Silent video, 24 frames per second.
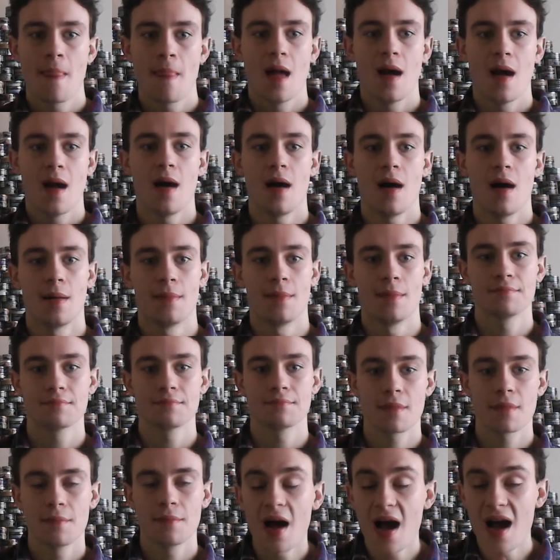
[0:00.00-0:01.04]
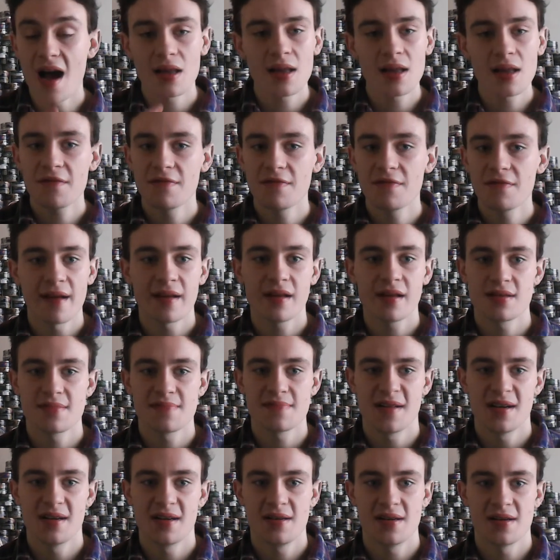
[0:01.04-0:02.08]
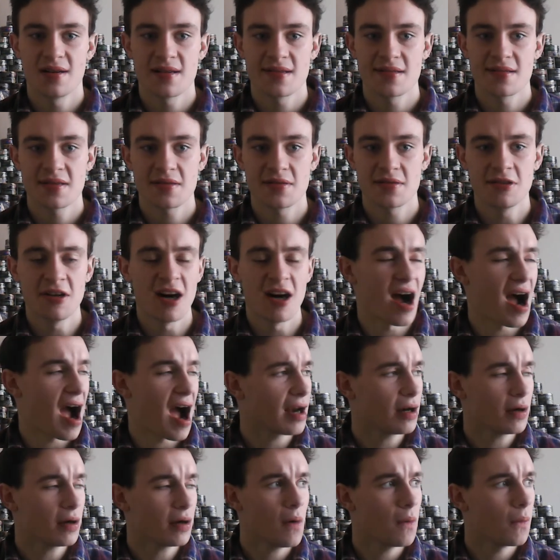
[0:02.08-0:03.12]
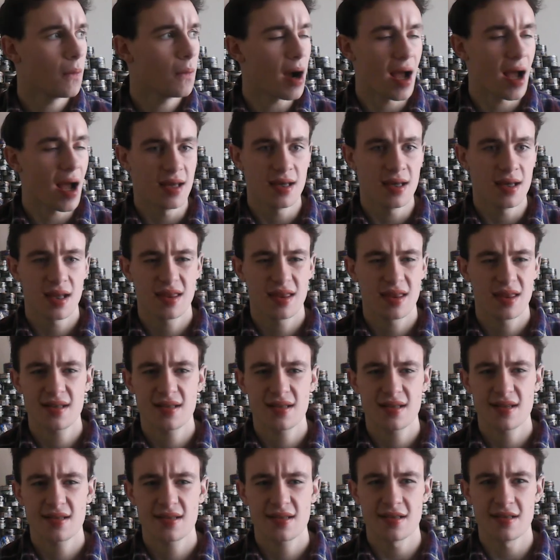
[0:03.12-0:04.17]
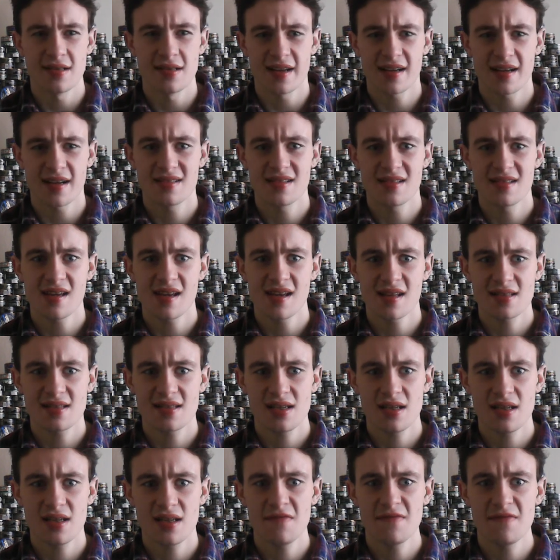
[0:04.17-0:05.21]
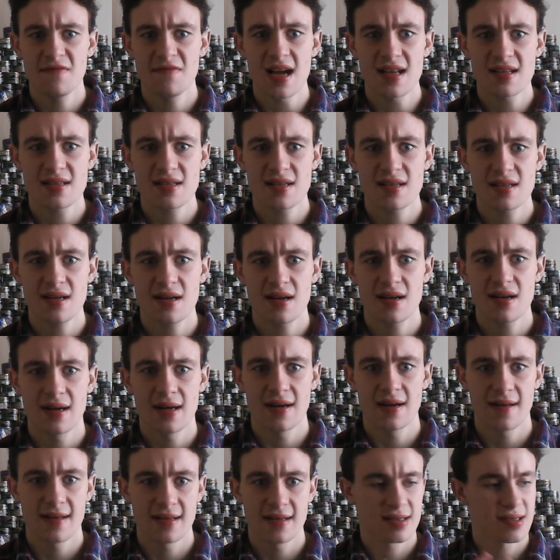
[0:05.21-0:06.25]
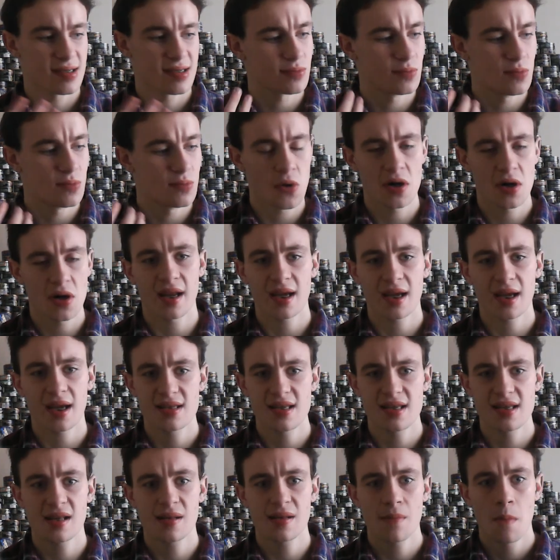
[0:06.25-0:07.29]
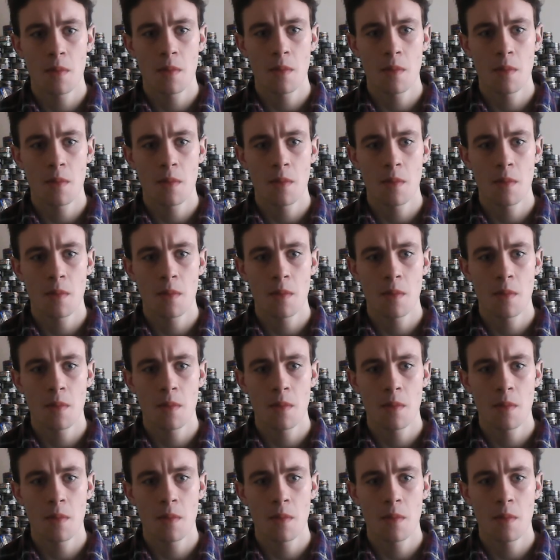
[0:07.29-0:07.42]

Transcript: But I like fine cuts better during school. I don't know why. I think it's because the nicotine gets into you faster, or it's just more nicotine.